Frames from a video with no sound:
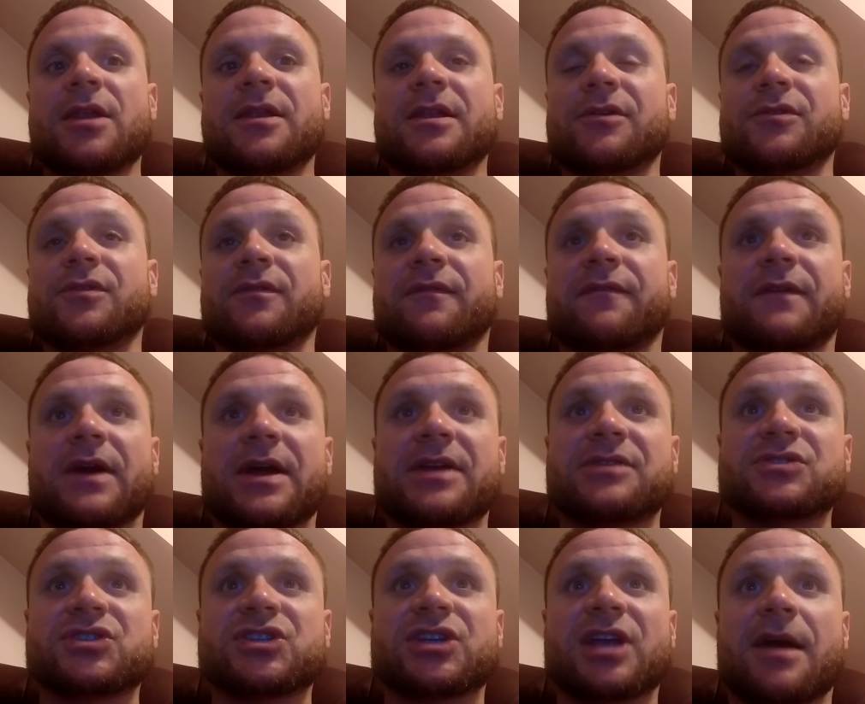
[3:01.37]
Now you
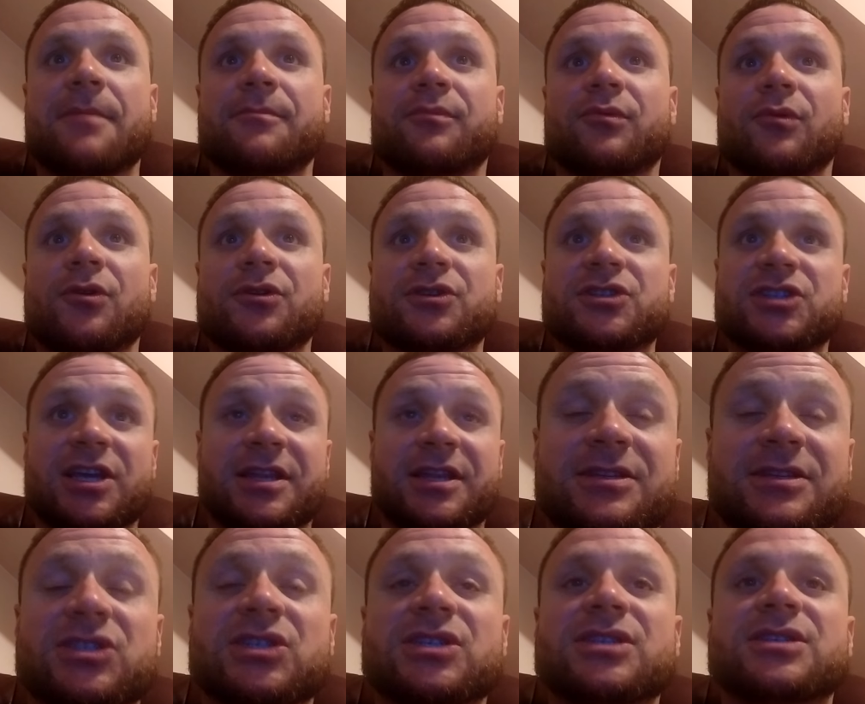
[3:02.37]
fired Scott Brooks,
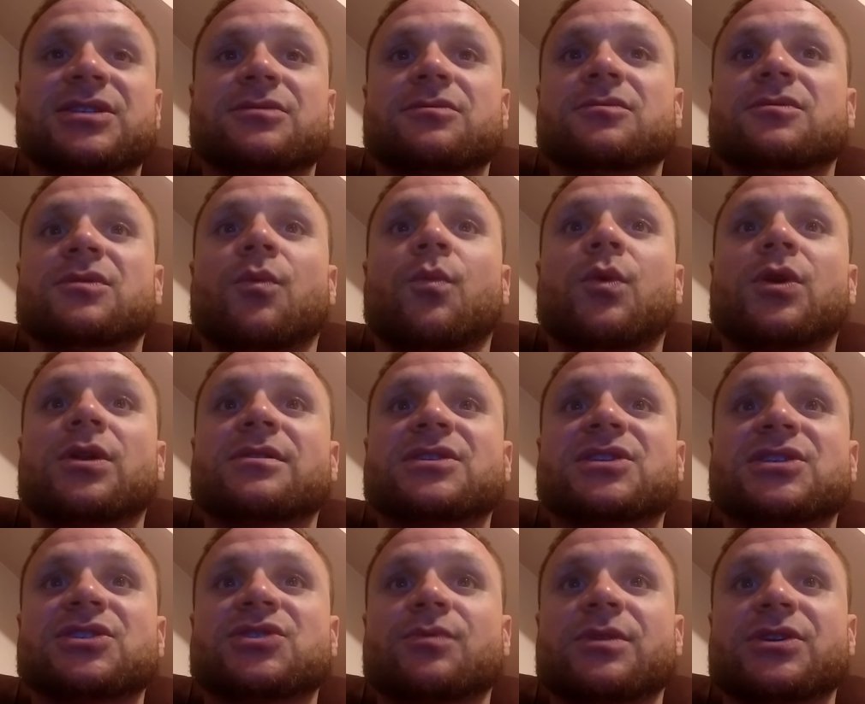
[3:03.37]
this is you know one of the
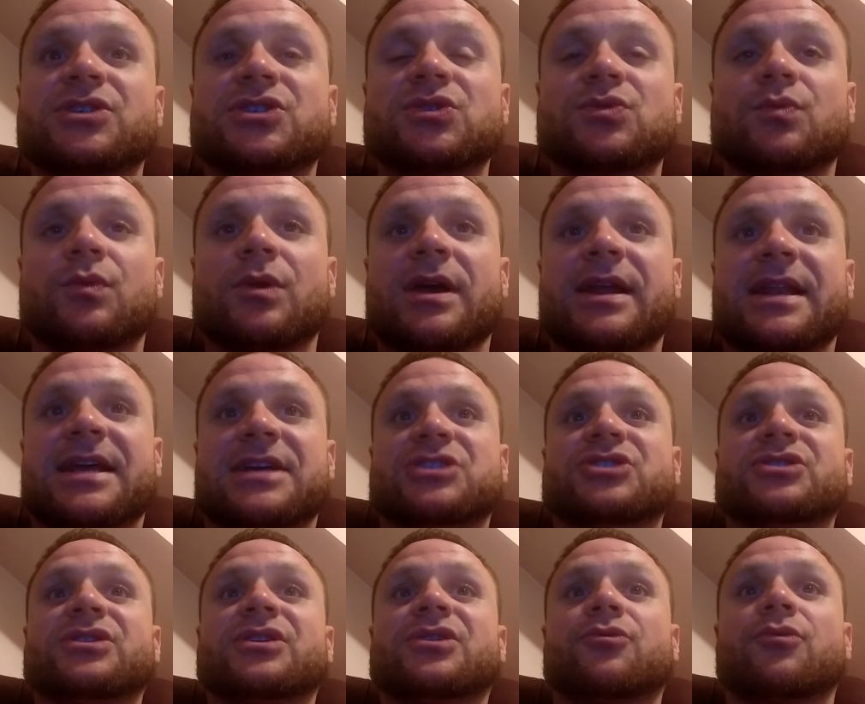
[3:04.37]
situations where I'd
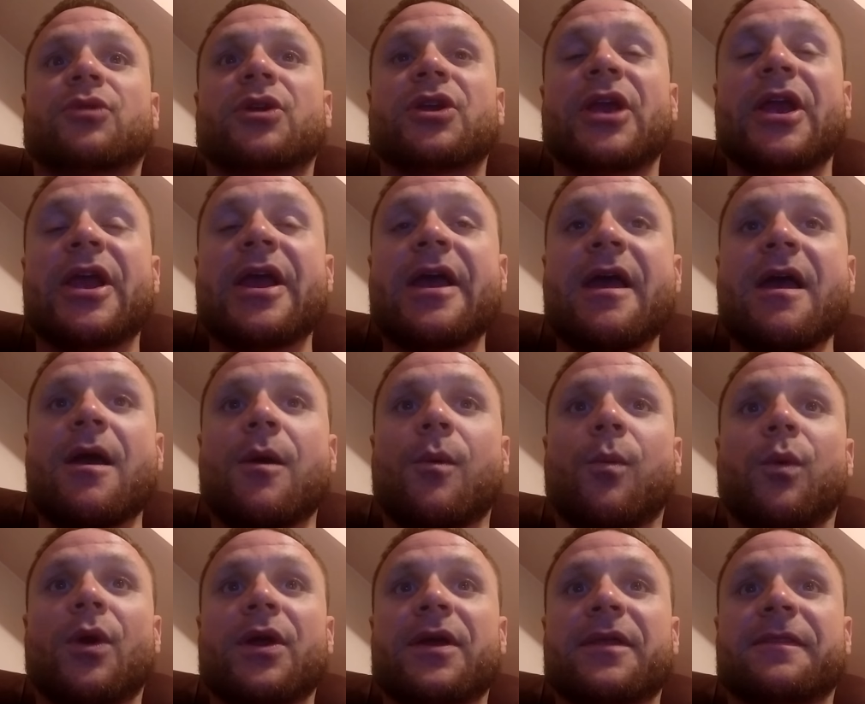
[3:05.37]
actually agree
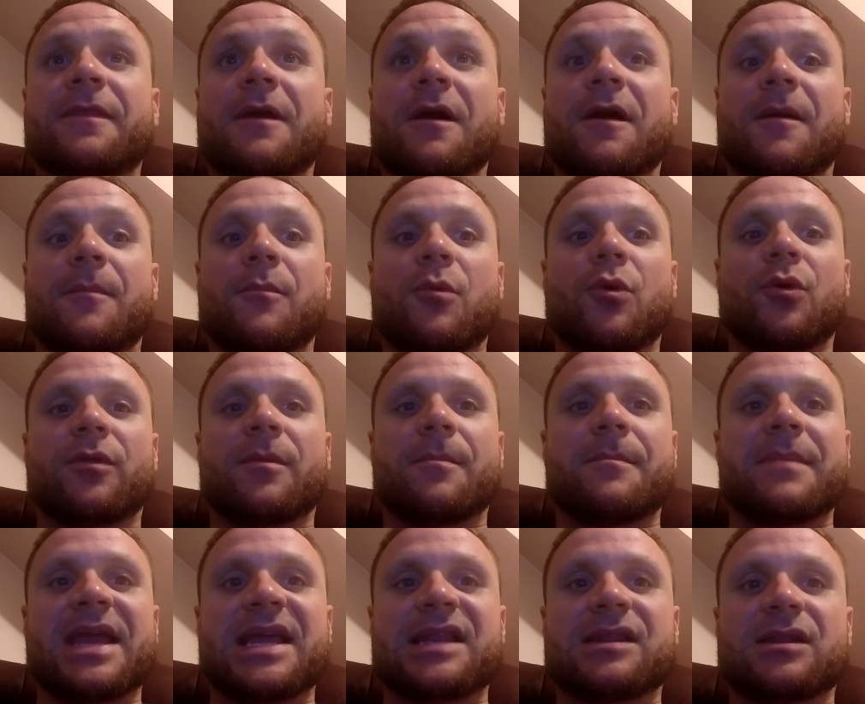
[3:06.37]
with uh, more of the
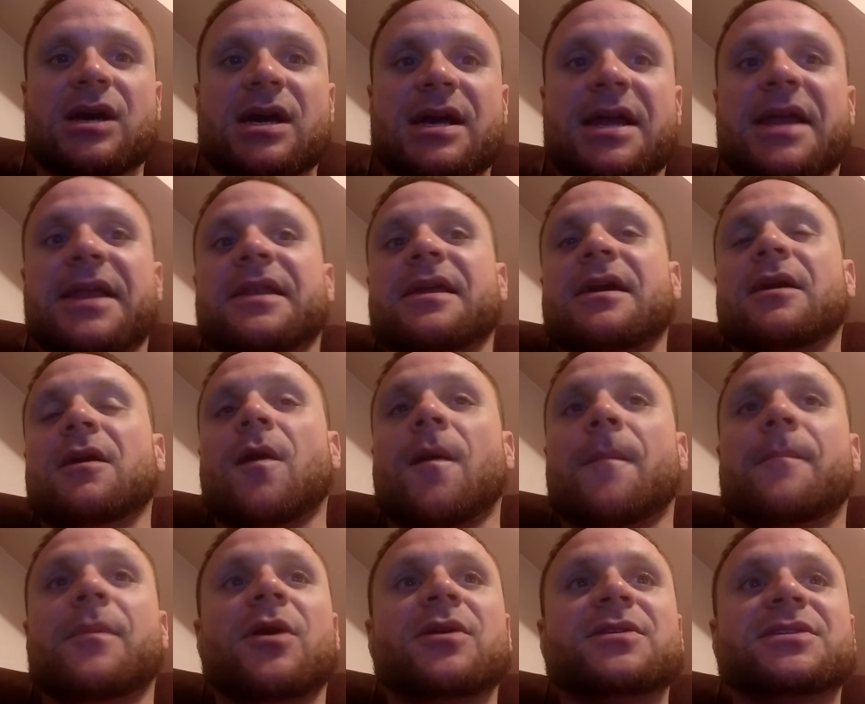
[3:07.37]
mainline
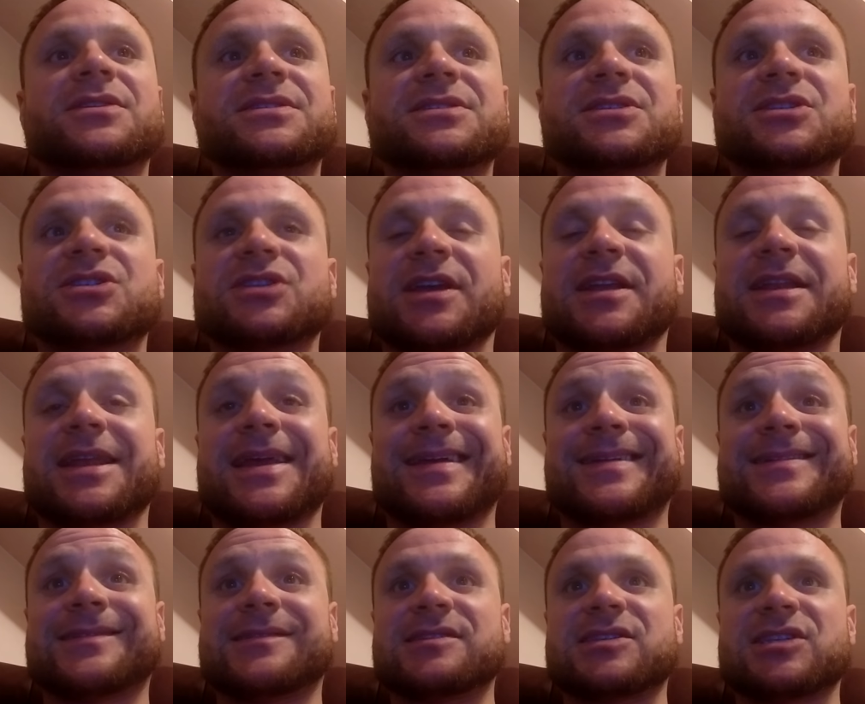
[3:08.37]
uh, pundits and
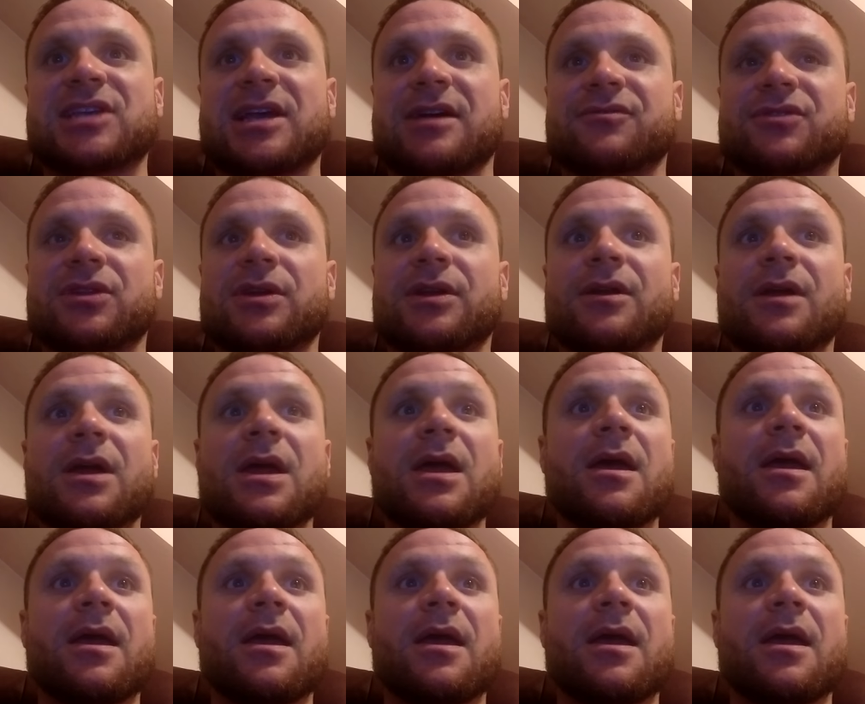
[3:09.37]
analysts out there.